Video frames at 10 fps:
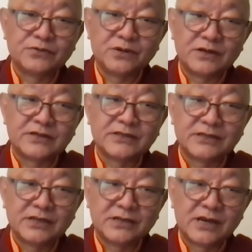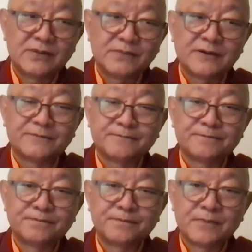to understand Dharma.
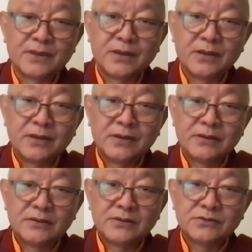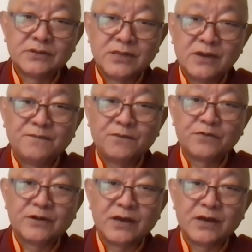So therefore,